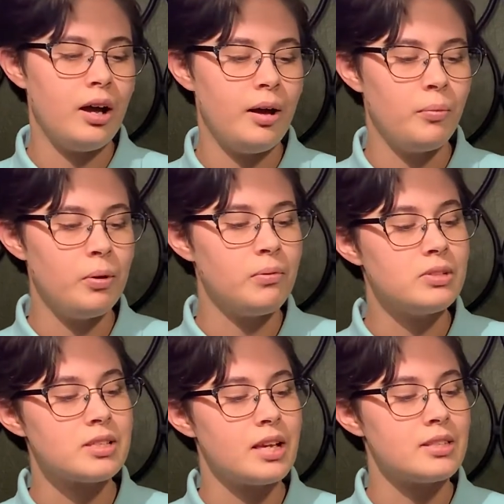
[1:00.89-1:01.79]
we will
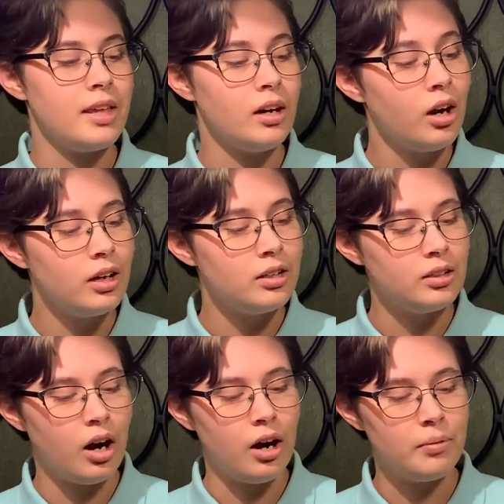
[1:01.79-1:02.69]
discuss later on in
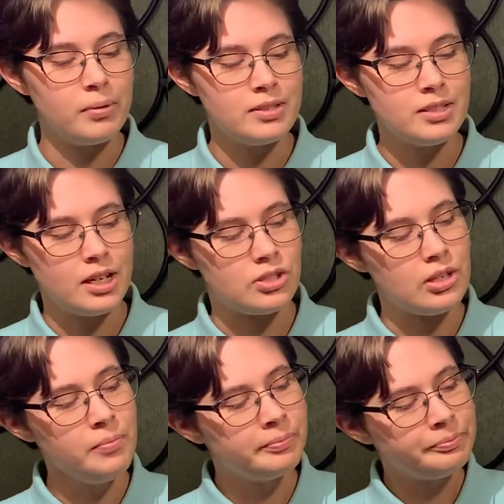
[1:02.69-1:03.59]
our presentation.